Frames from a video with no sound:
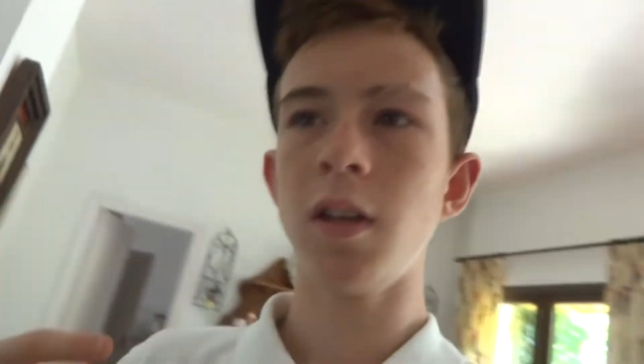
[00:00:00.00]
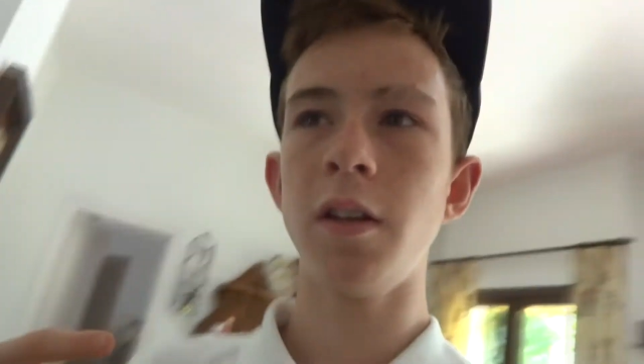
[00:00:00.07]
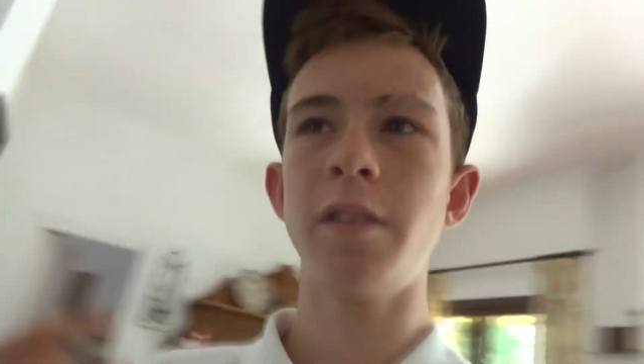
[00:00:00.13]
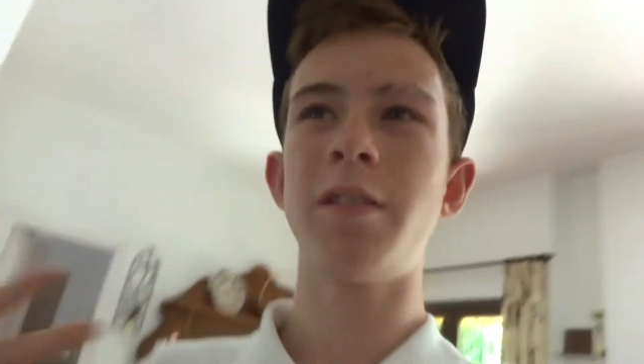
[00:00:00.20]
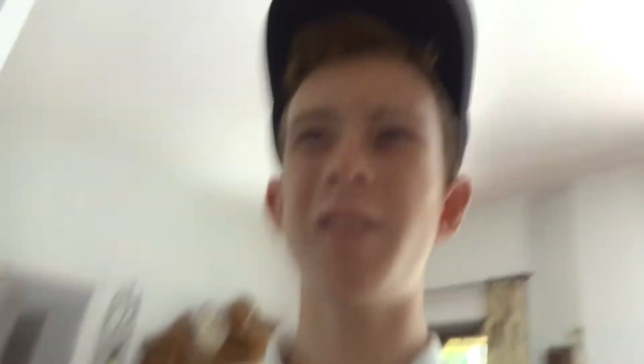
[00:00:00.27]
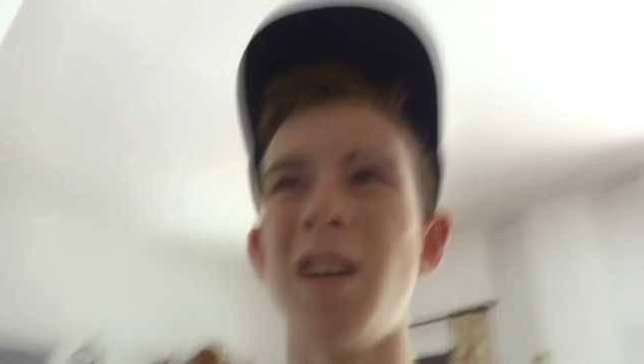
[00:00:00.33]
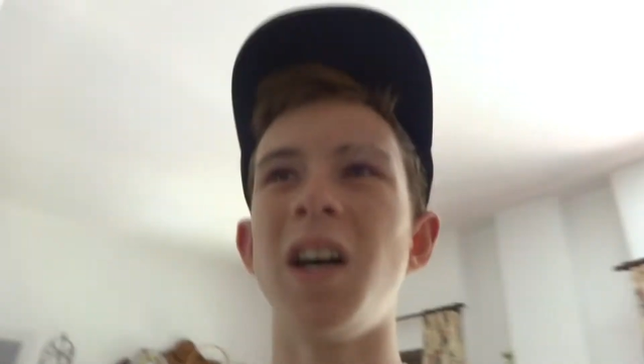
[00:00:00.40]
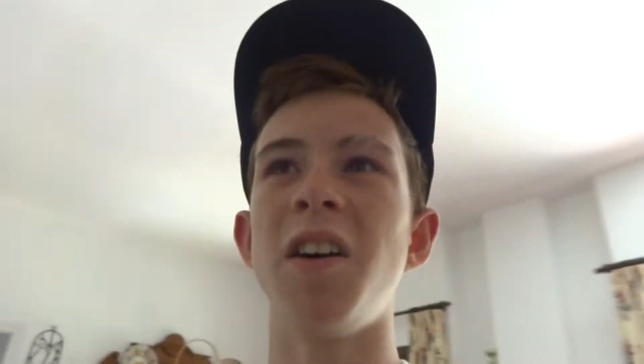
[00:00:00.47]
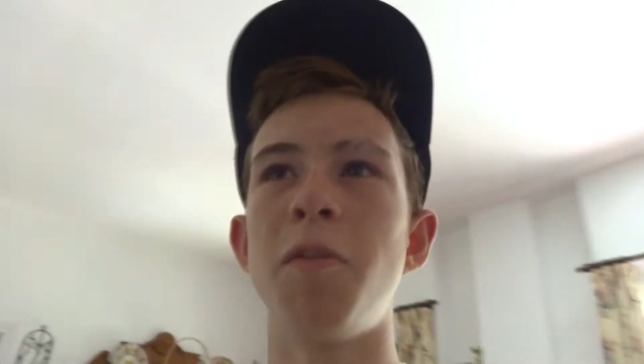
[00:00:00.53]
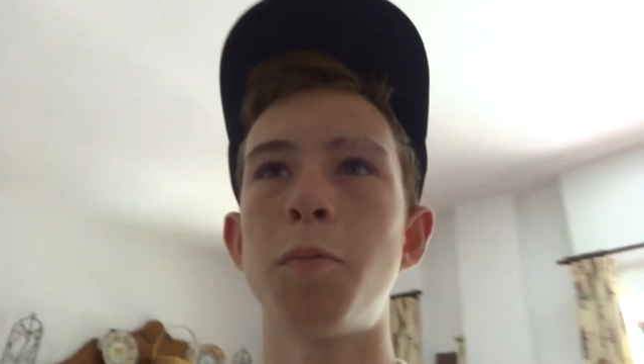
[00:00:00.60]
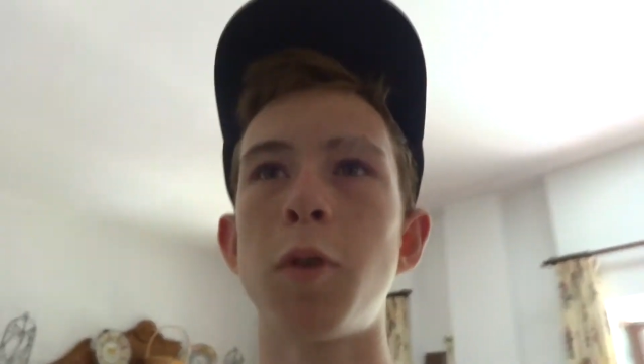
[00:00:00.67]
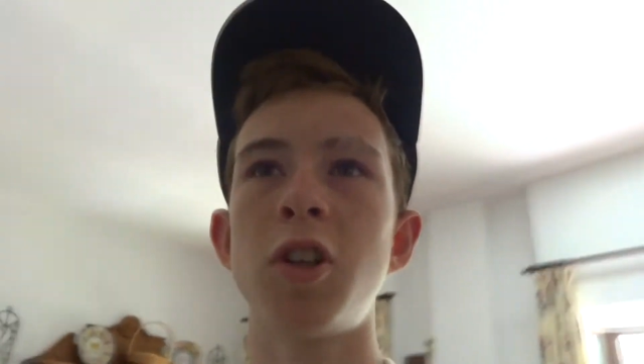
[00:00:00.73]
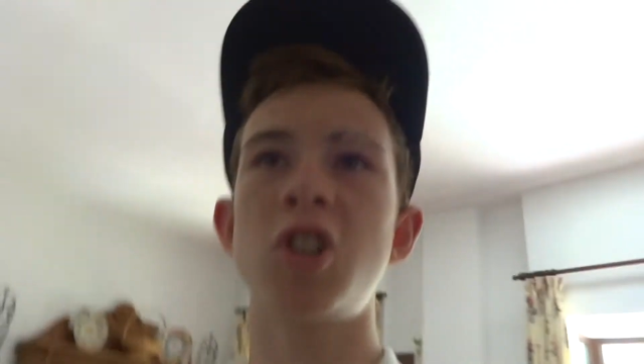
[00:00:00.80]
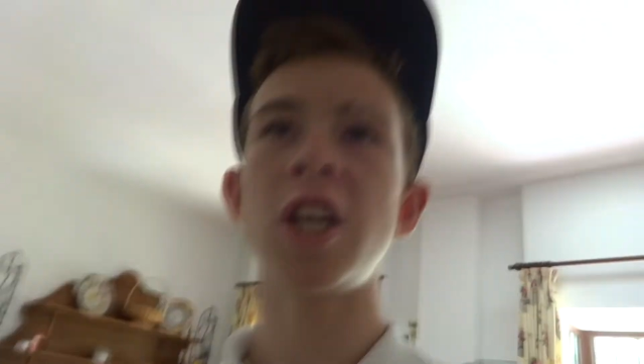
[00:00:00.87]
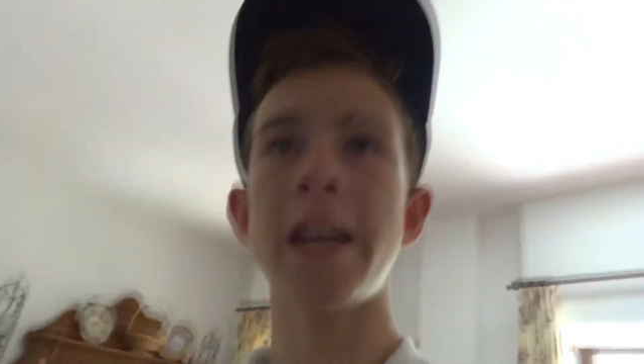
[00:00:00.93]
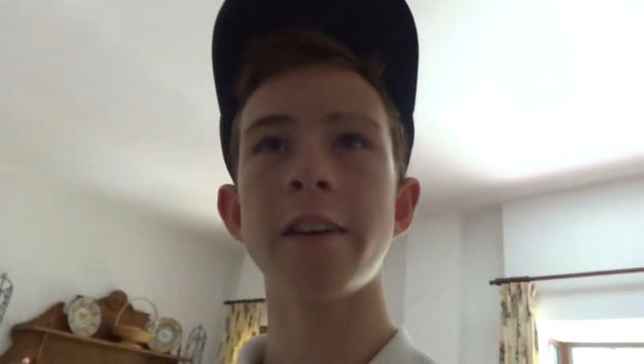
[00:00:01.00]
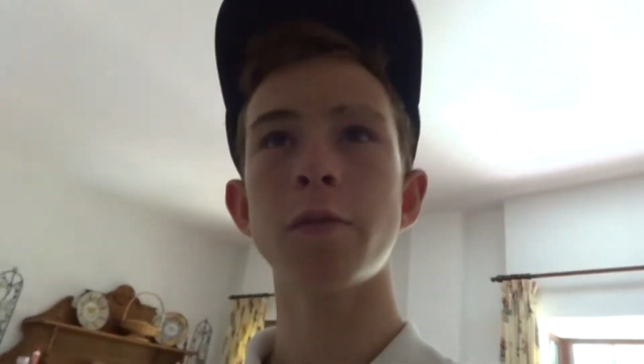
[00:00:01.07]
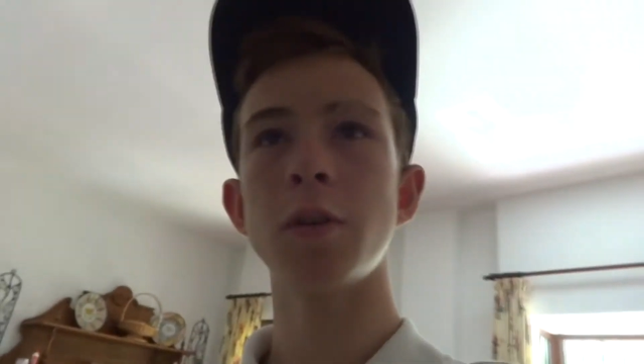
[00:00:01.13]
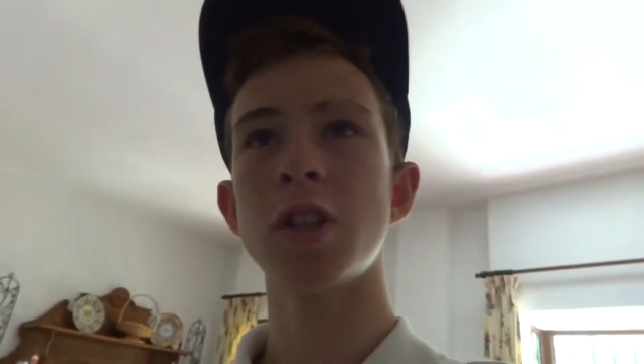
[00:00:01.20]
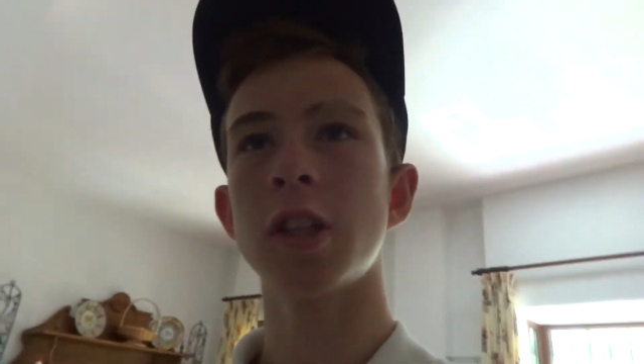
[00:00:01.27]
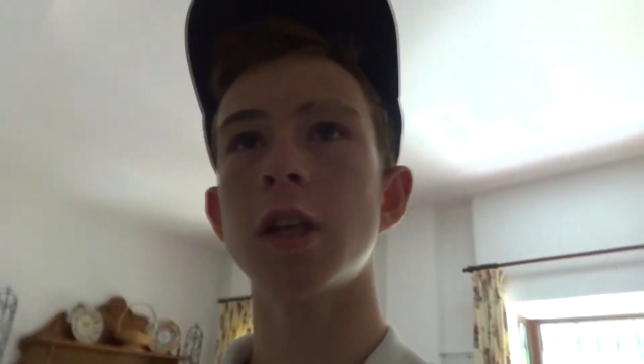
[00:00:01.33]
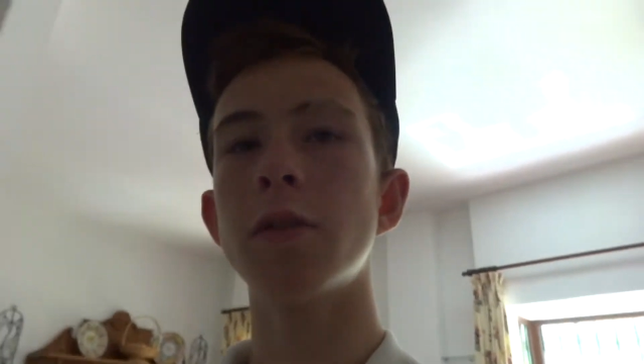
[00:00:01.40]
stuff, projects,
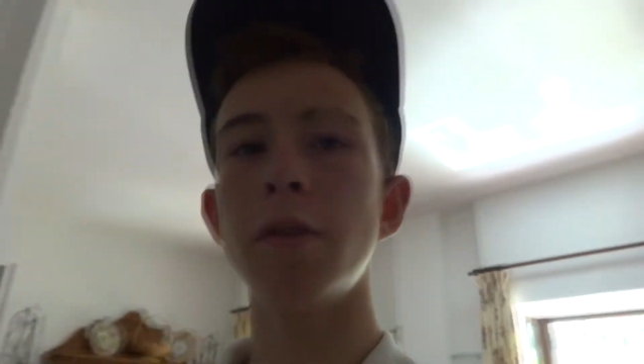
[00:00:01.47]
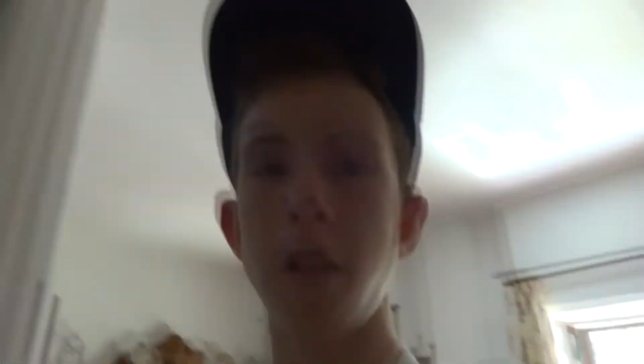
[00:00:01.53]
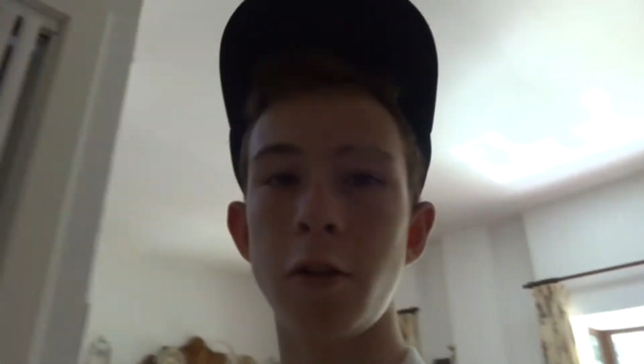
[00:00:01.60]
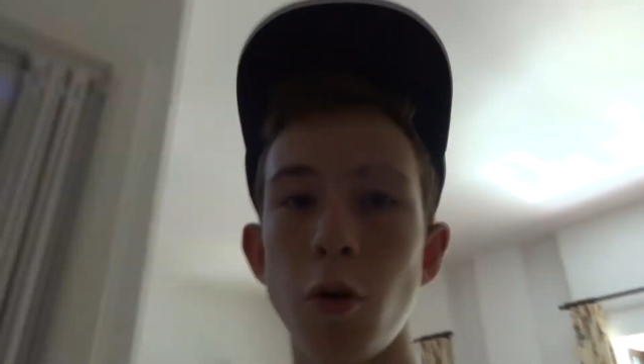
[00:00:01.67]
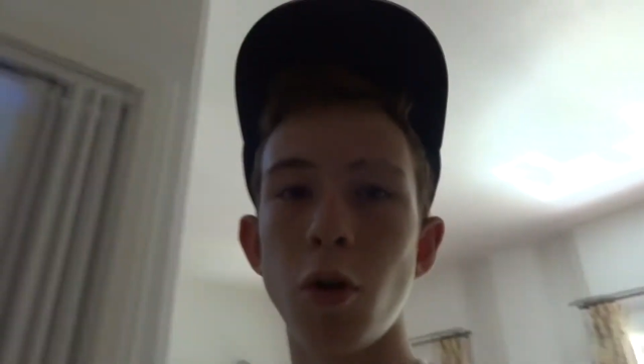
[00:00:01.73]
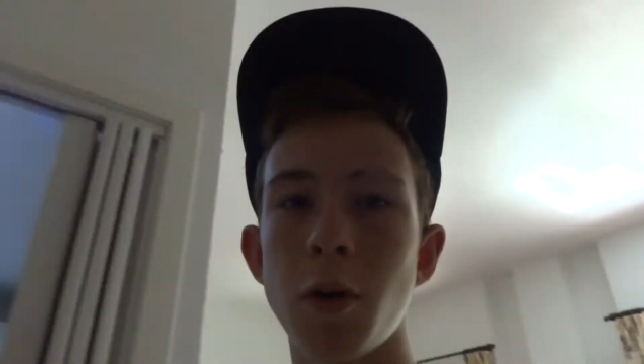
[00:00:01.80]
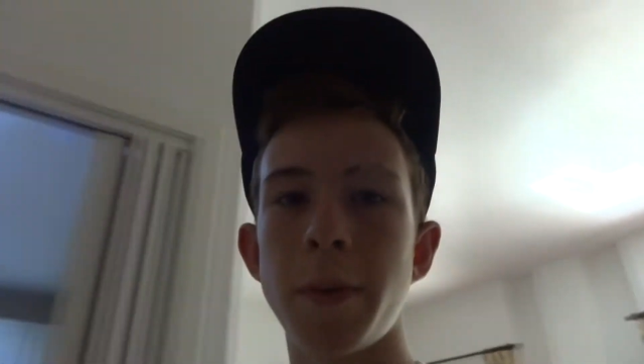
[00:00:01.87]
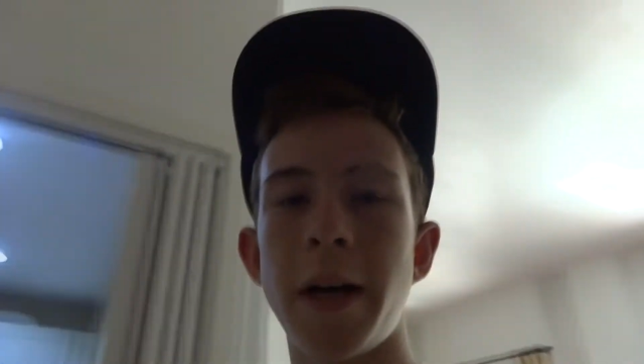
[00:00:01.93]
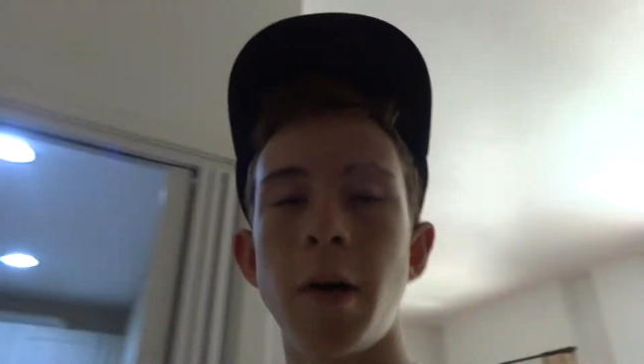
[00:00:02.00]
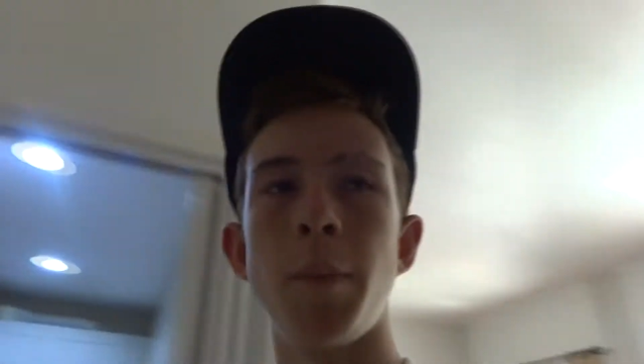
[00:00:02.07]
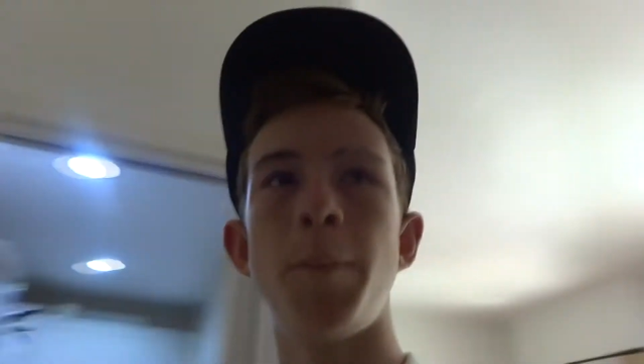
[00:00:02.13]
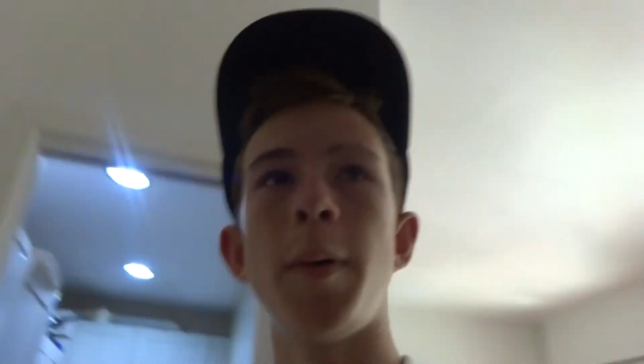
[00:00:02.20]
which I can't really talk about.